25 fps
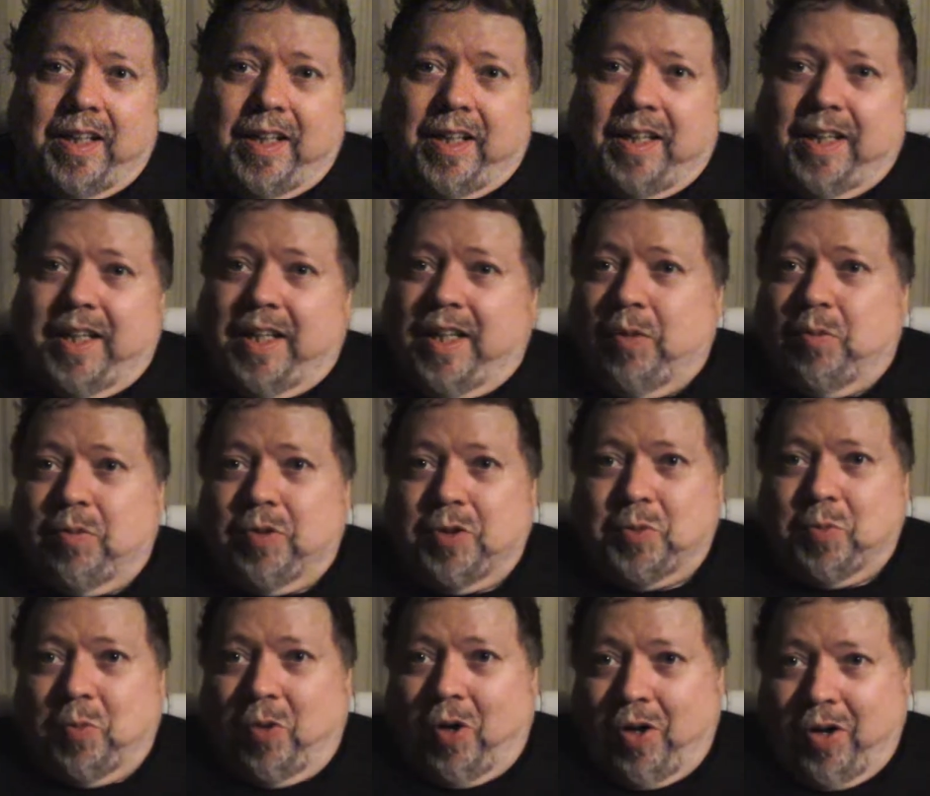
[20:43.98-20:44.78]
he
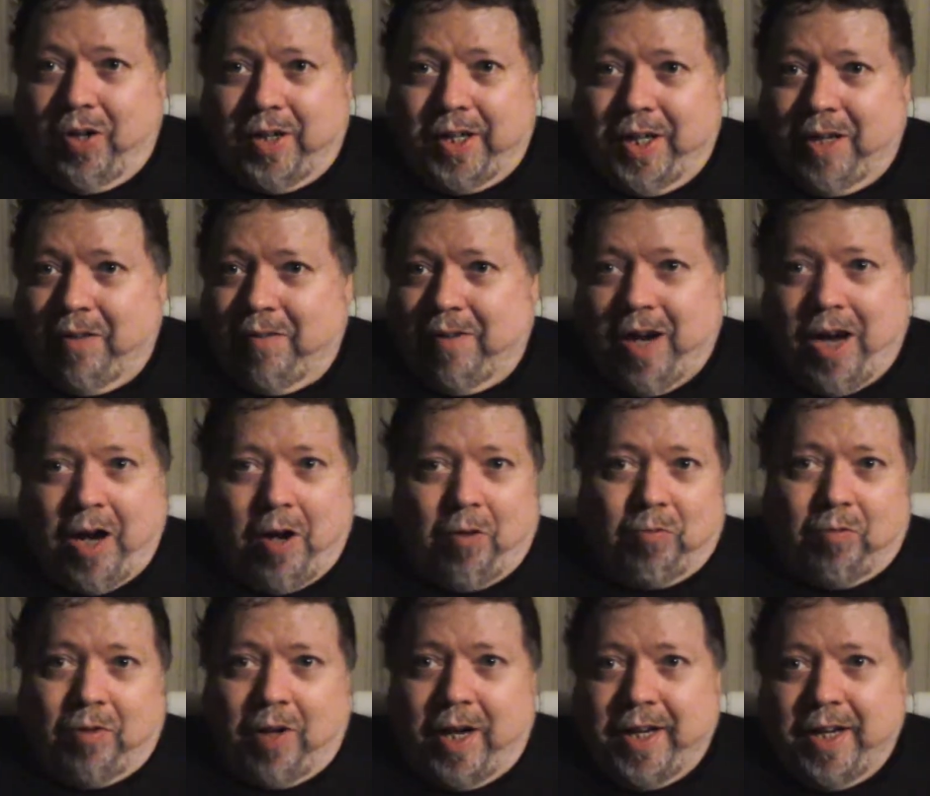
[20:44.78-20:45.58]
was walking
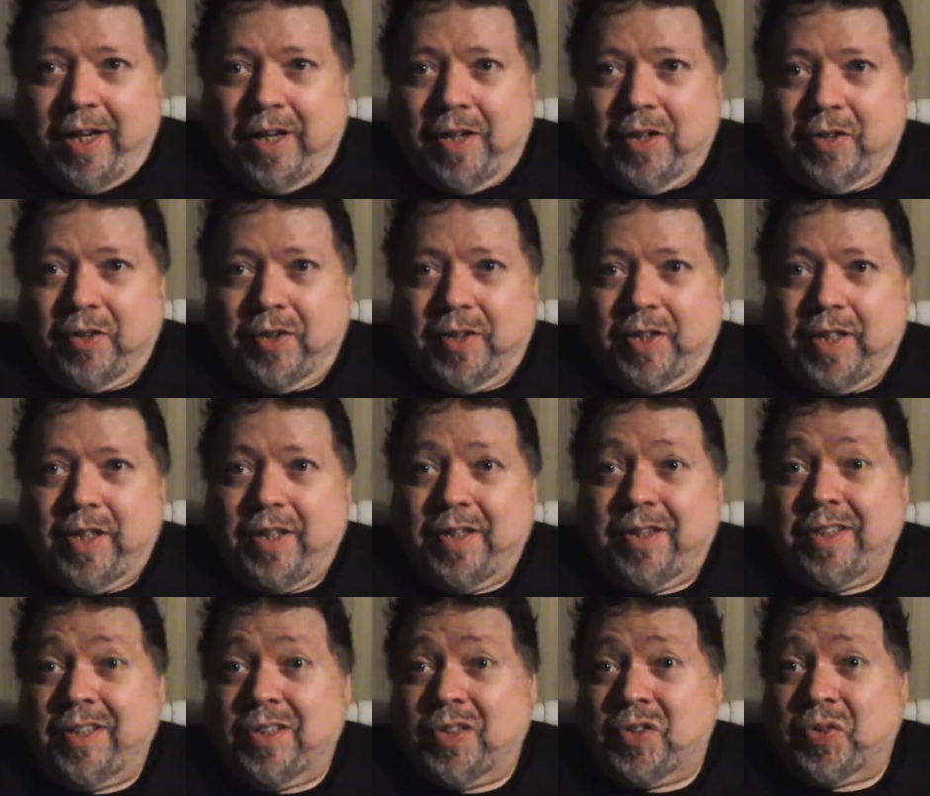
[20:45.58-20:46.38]
around right
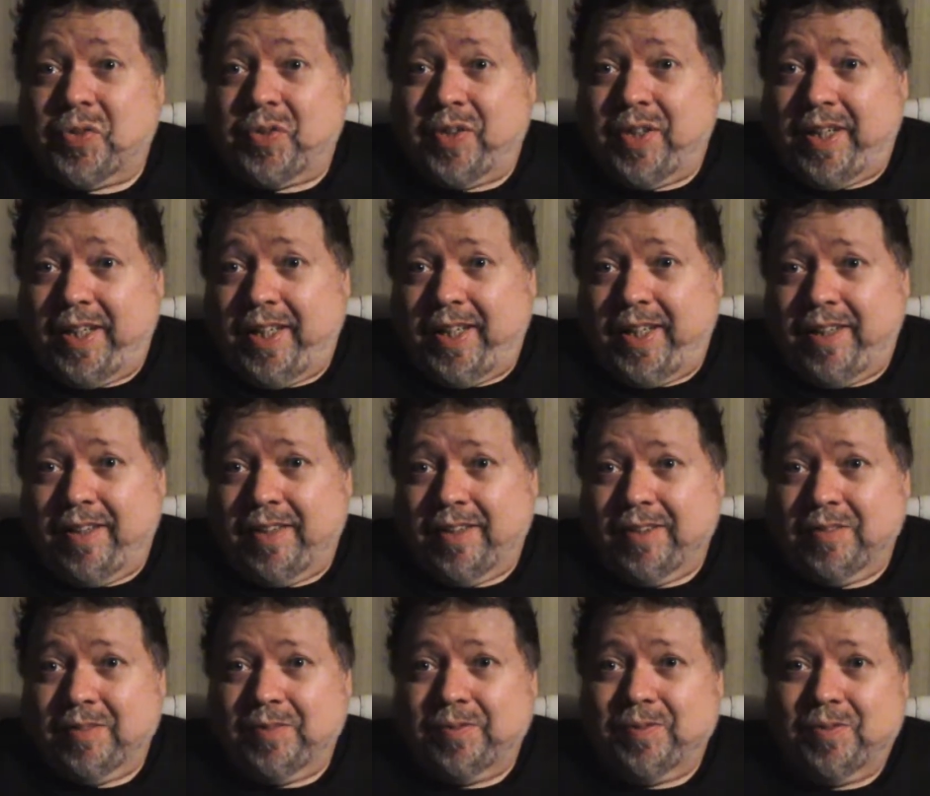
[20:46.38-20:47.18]
underneath the tree,
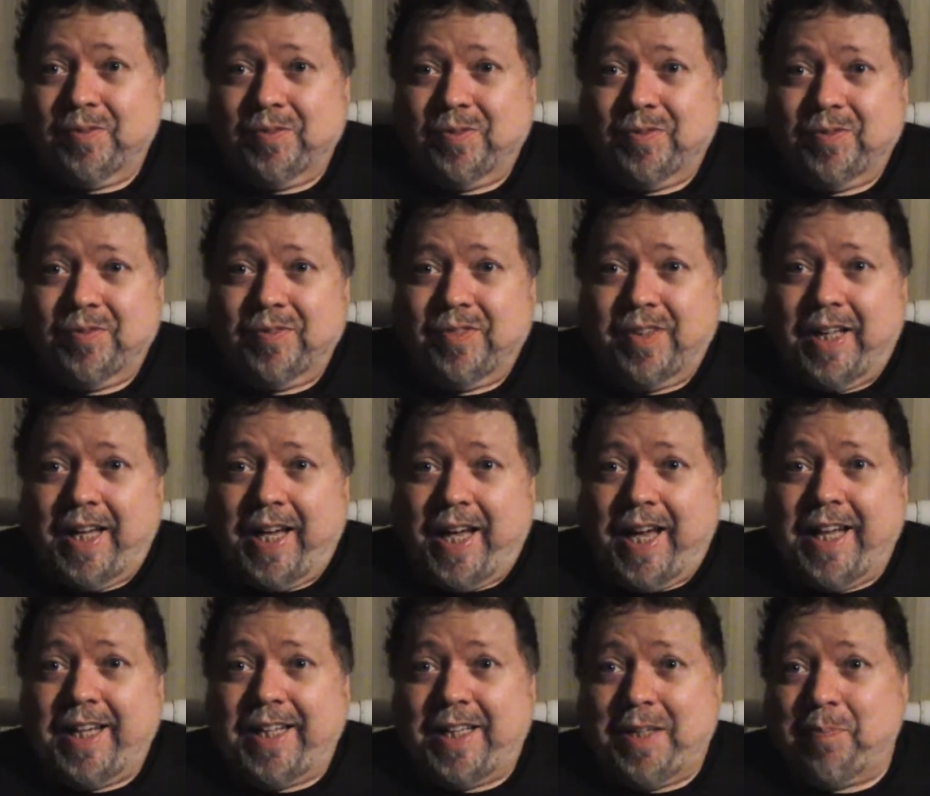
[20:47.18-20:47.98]

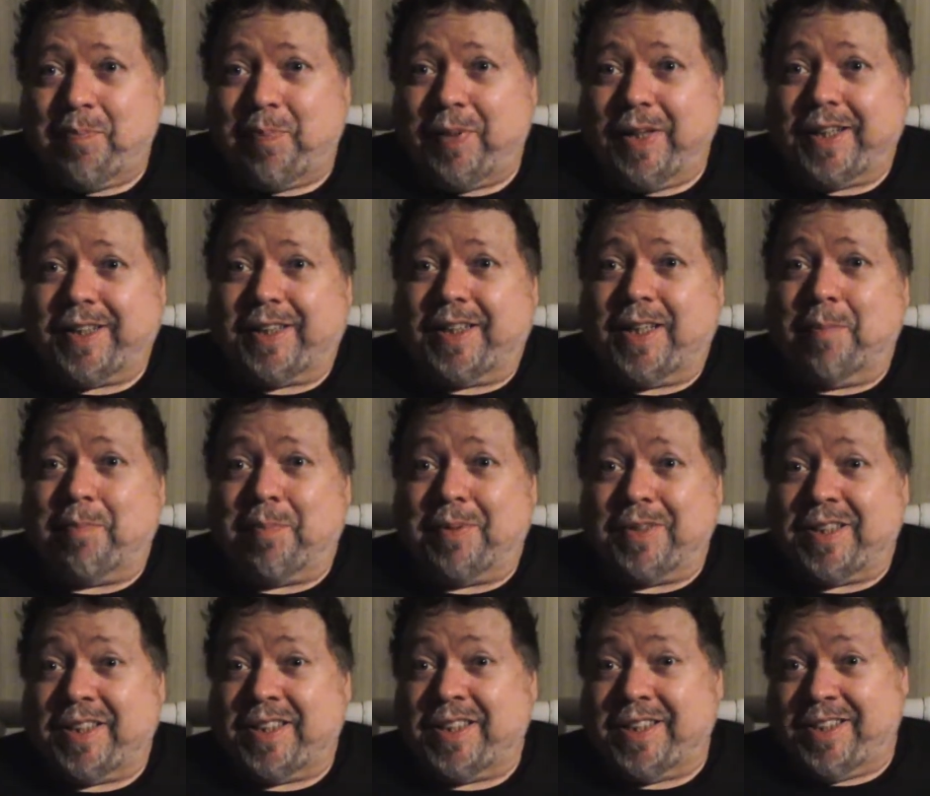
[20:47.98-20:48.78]
and he picked up
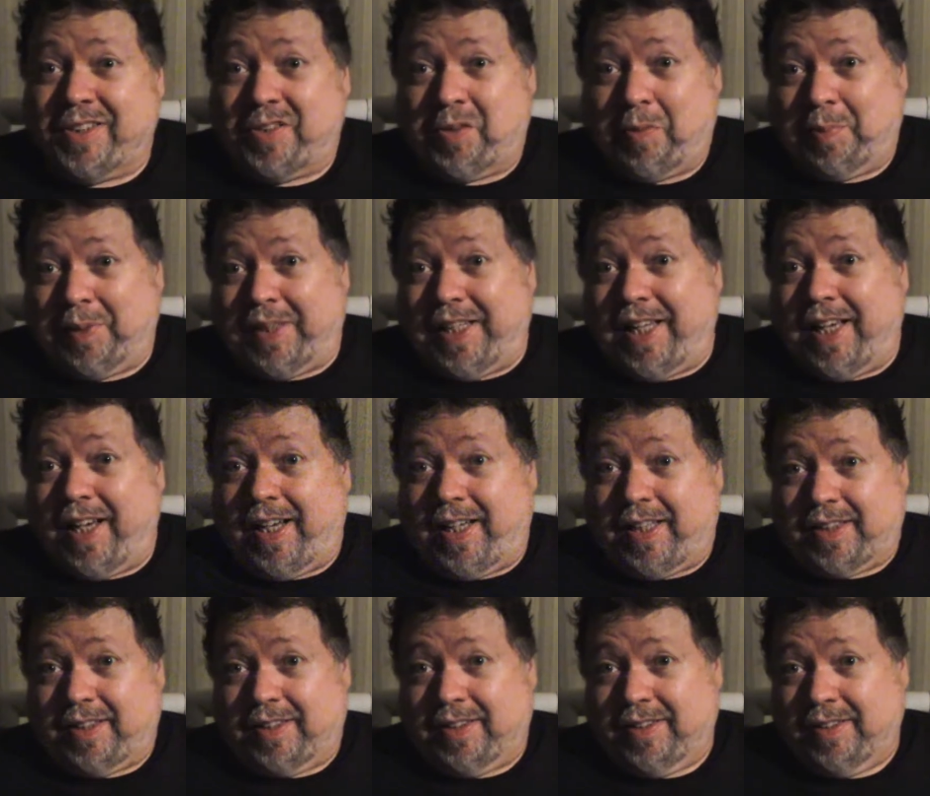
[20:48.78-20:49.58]
a cinder
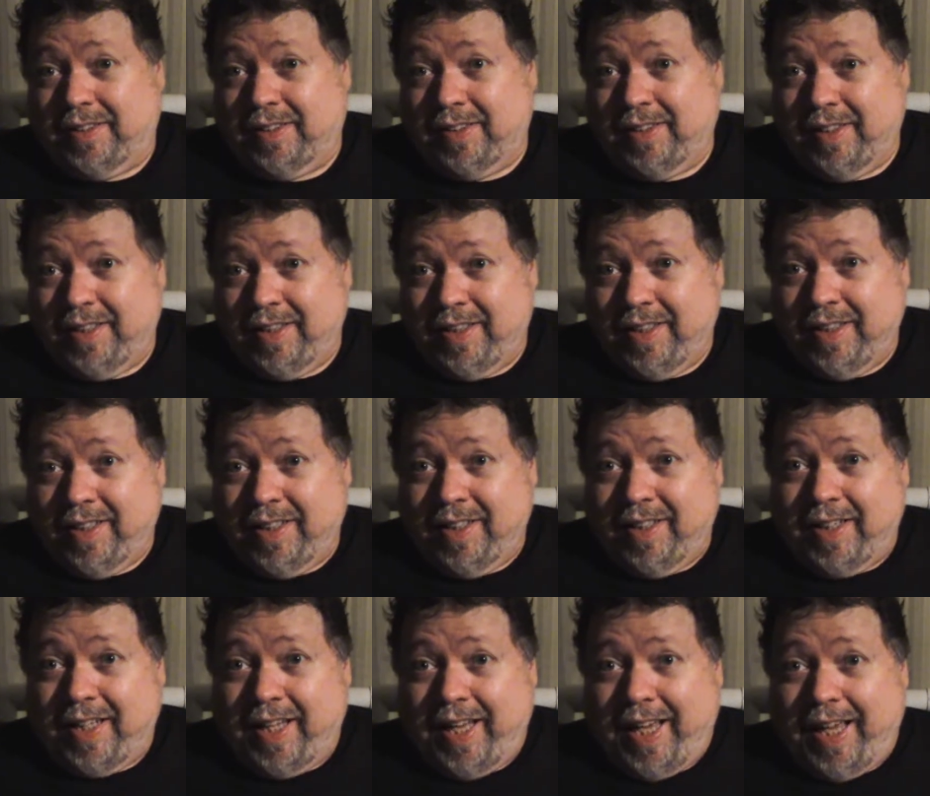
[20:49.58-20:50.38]
block
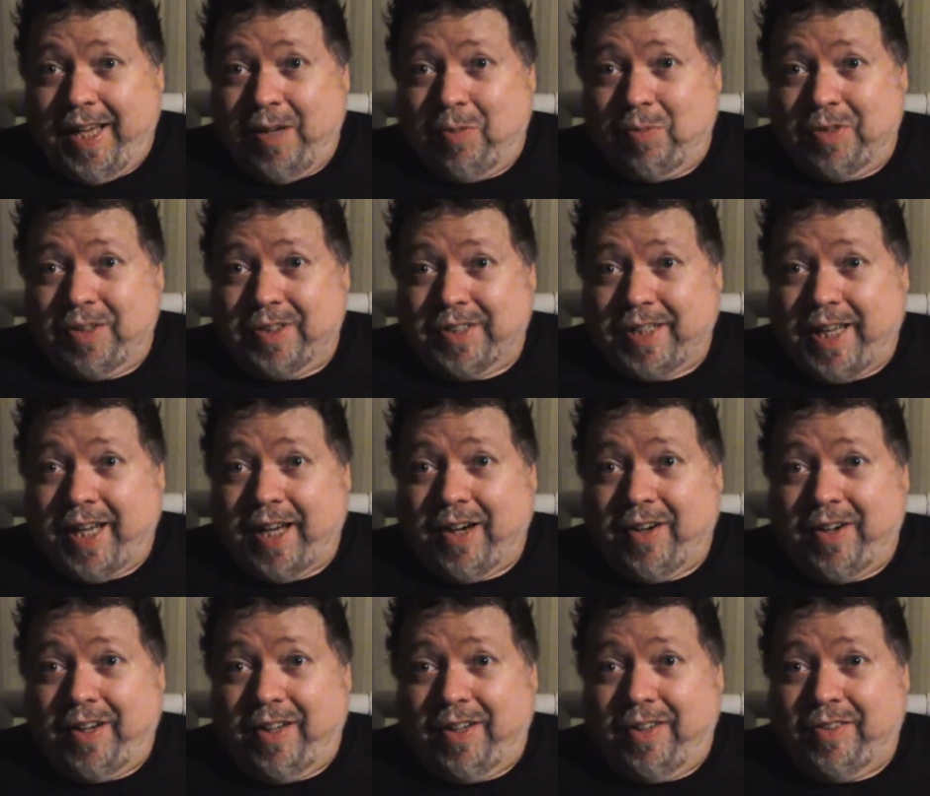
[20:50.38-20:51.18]
and was
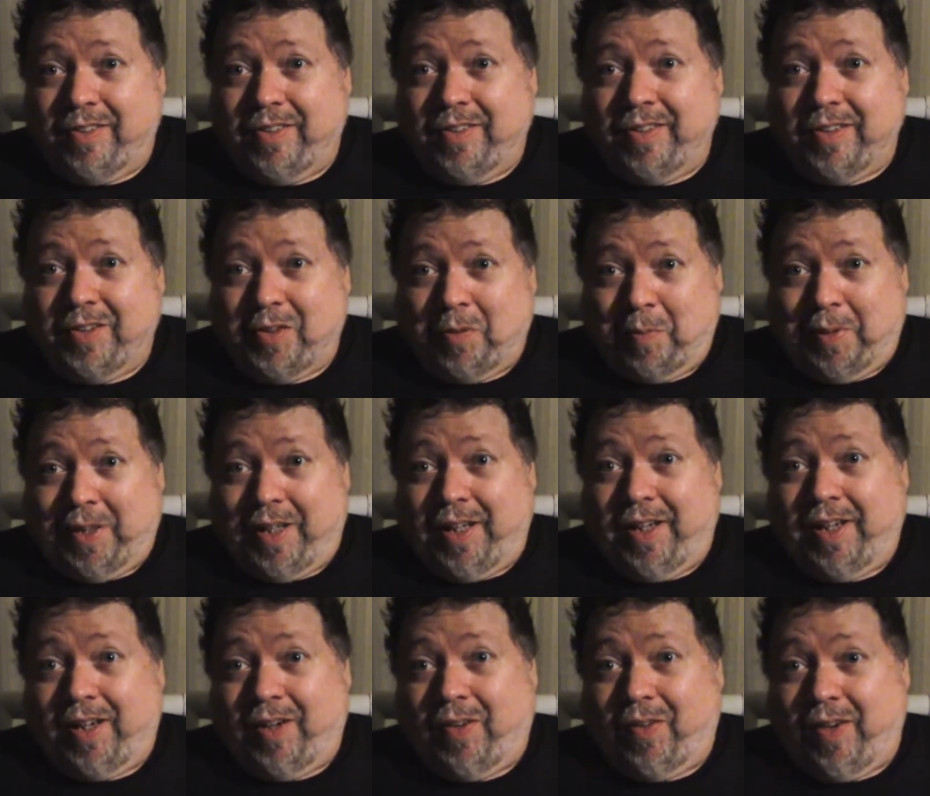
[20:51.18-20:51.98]
carrying a cinder
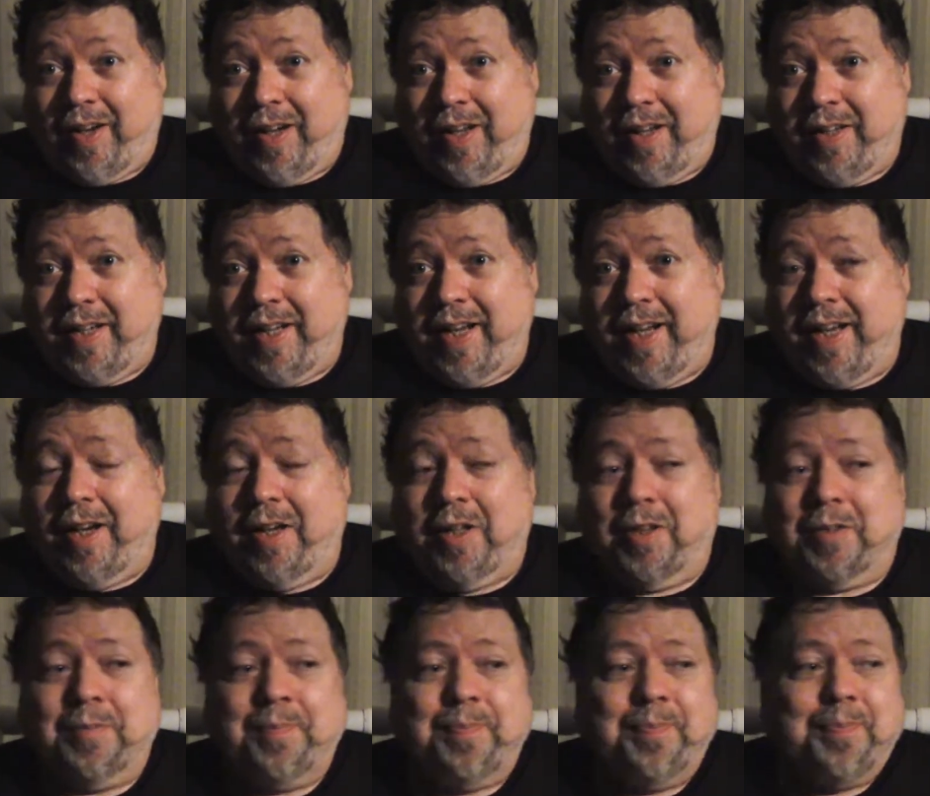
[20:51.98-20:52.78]
block around. Now,